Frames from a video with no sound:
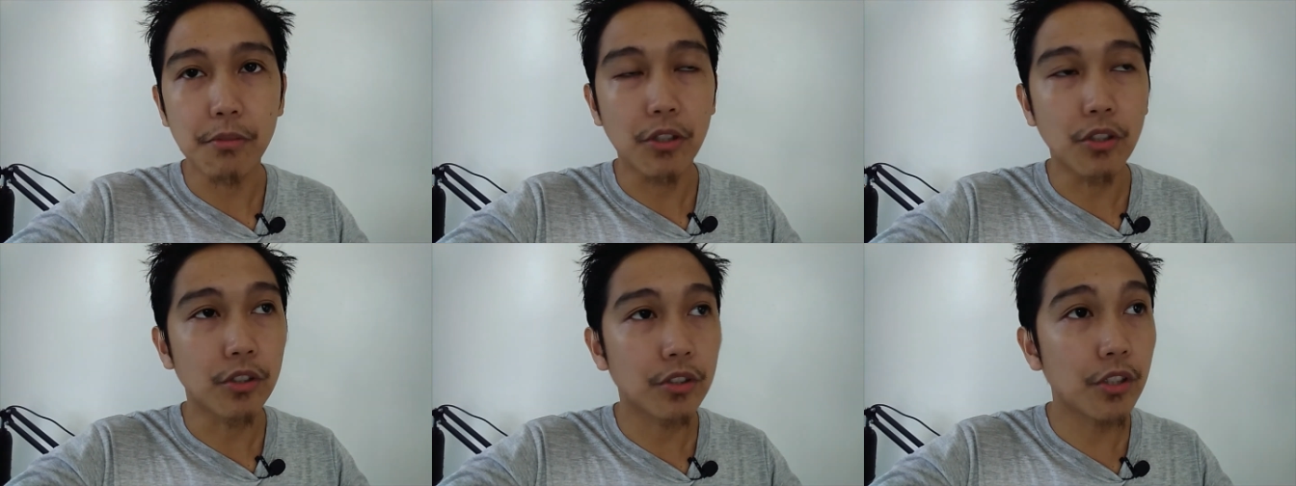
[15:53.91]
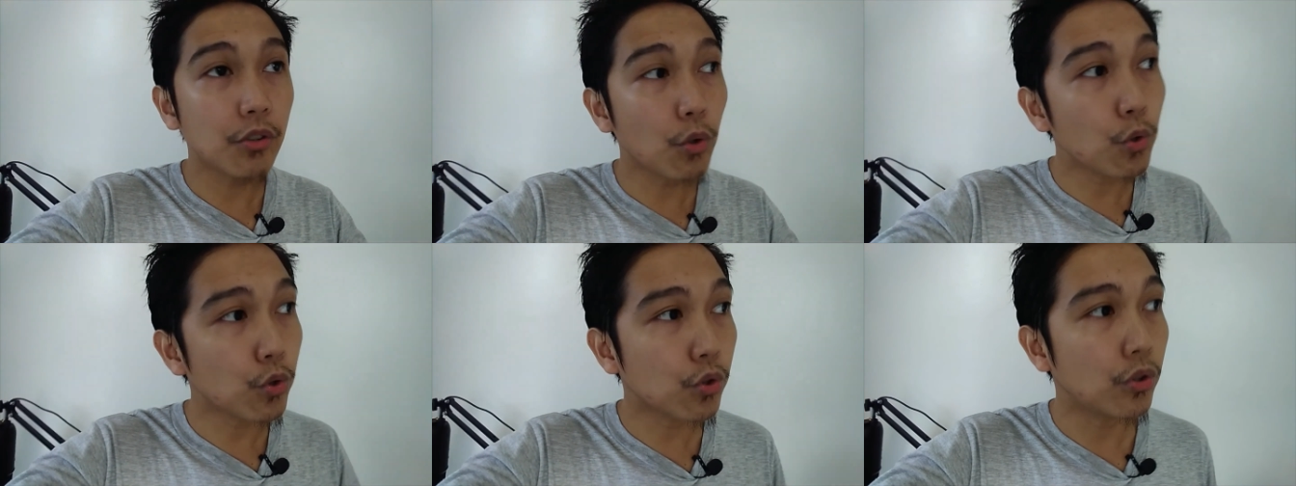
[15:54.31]
because
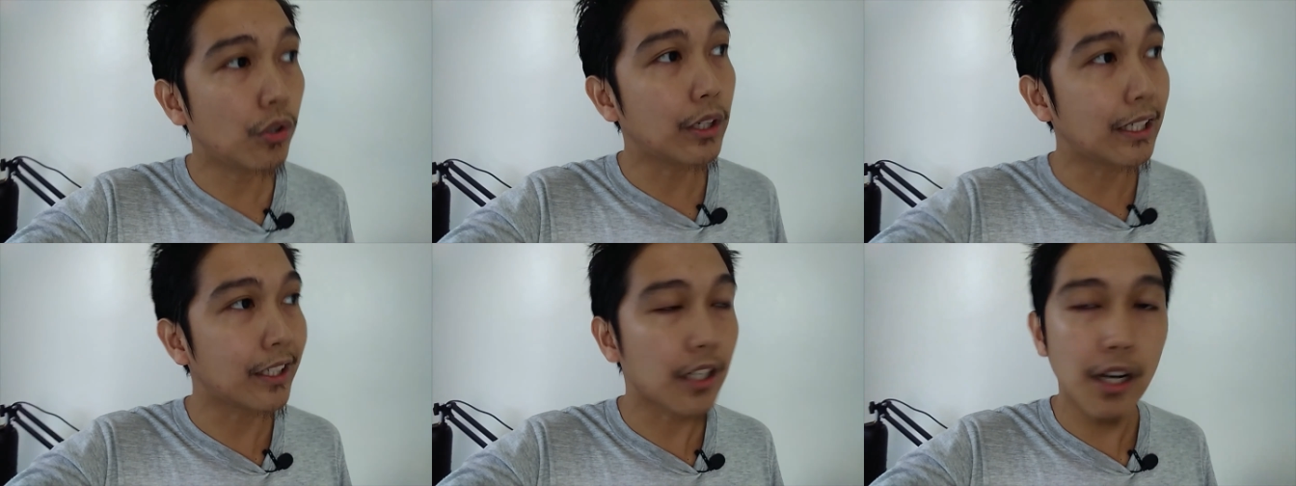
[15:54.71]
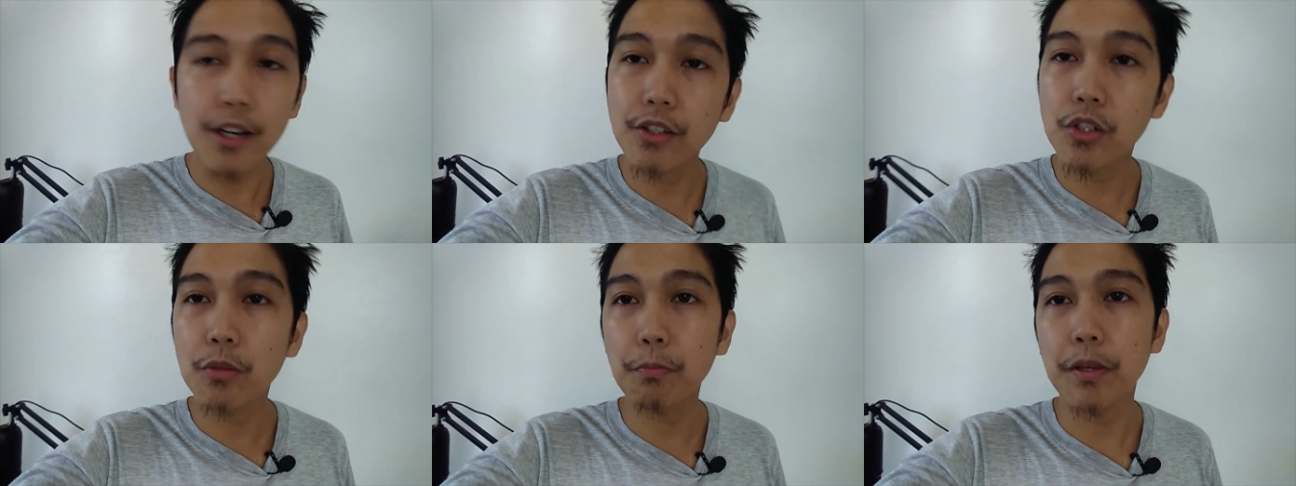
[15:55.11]
they're also
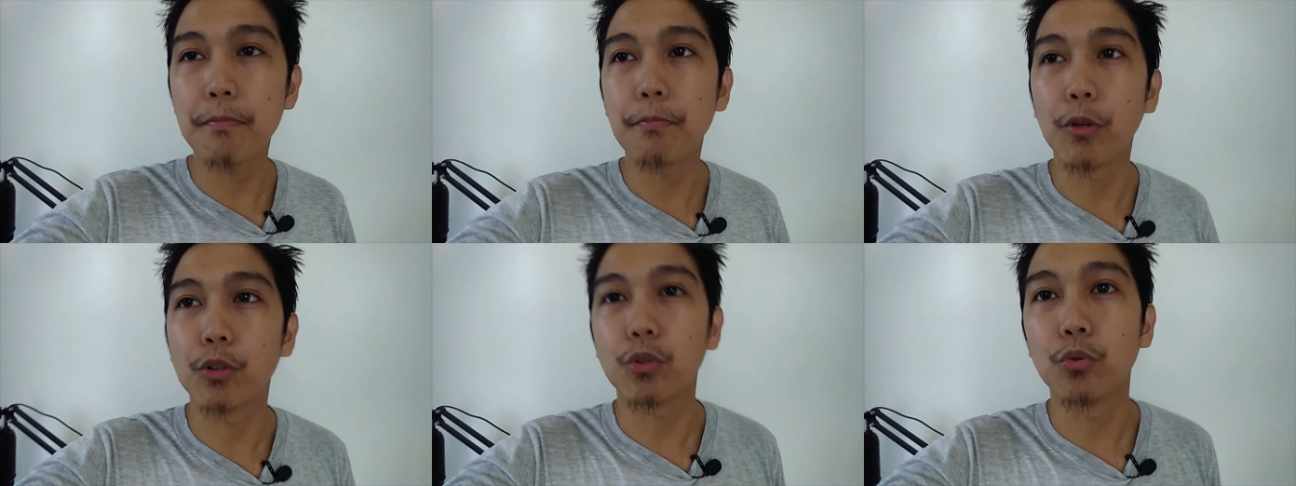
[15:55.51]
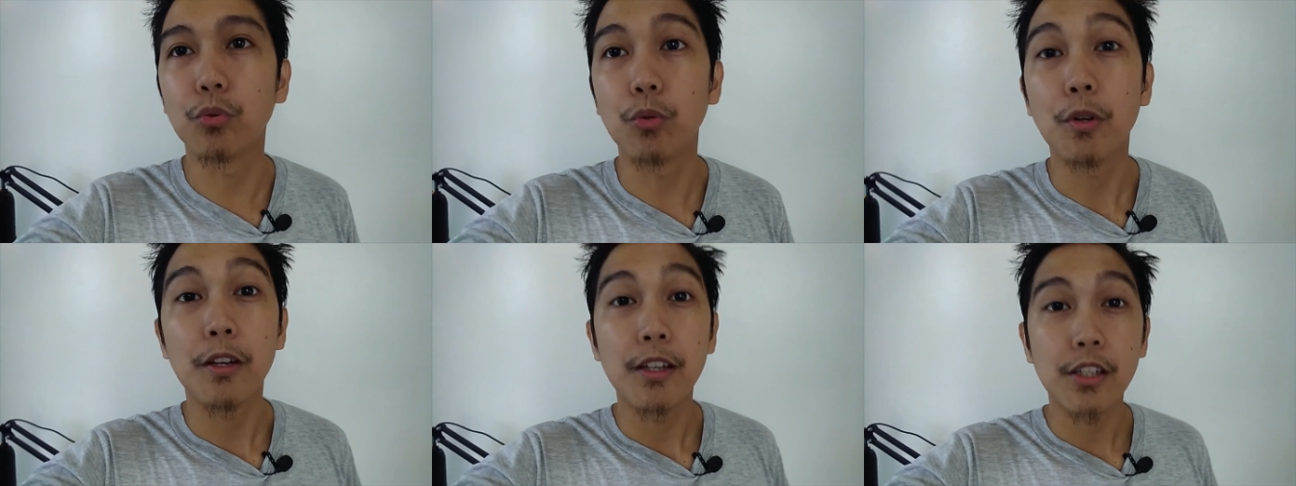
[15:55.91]
encouraging people
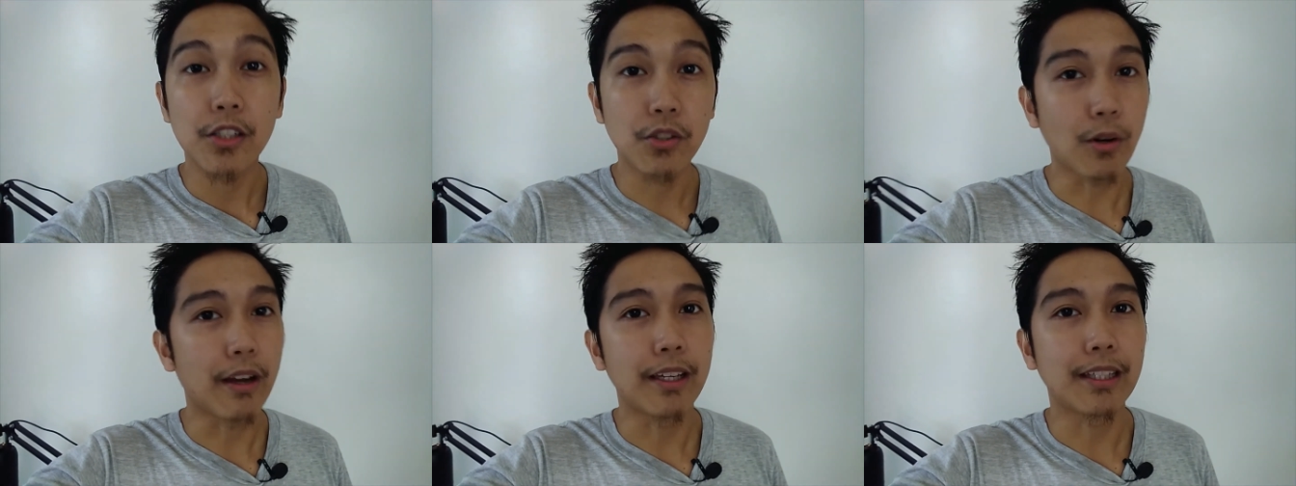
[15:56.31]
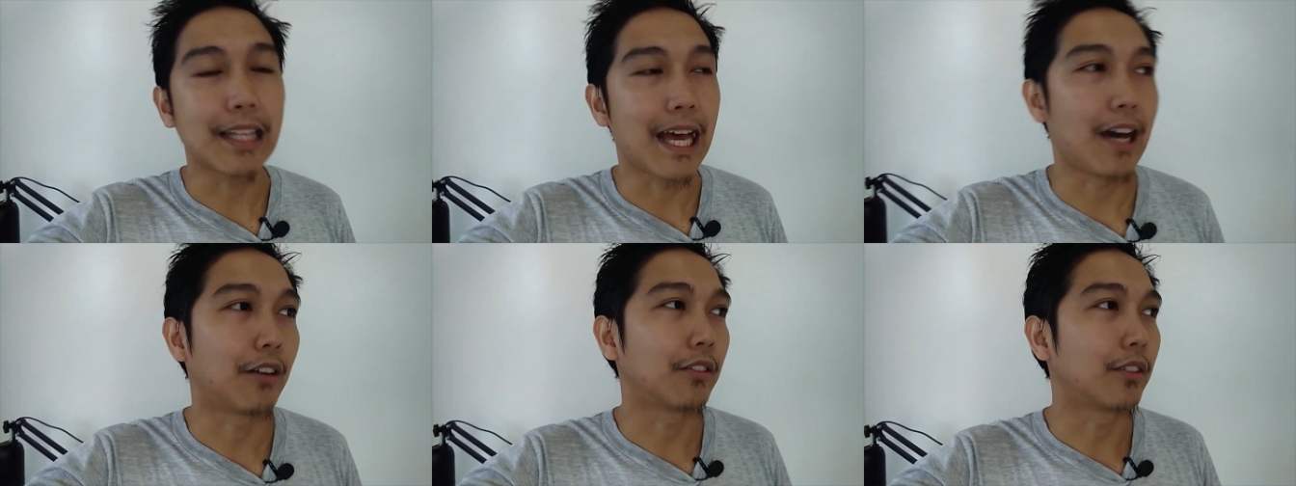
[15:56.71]
to try
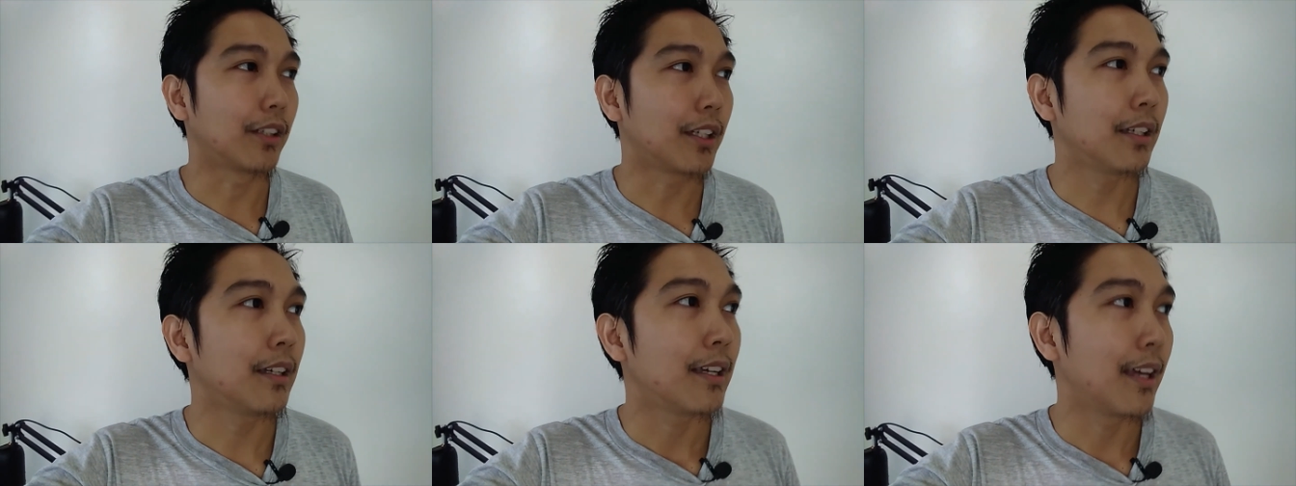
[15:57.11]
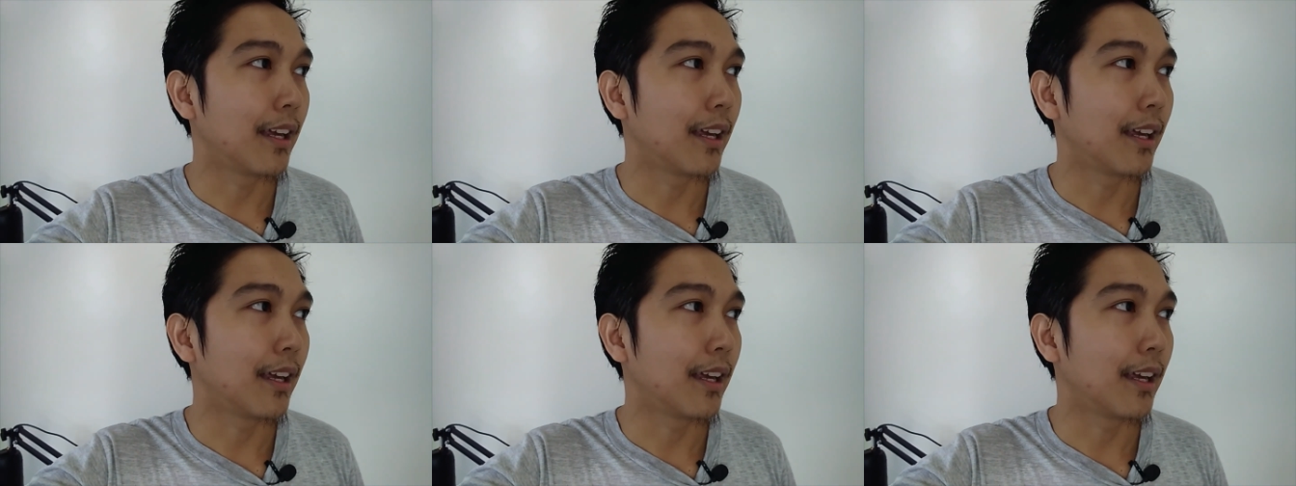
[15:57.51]
it out, okay?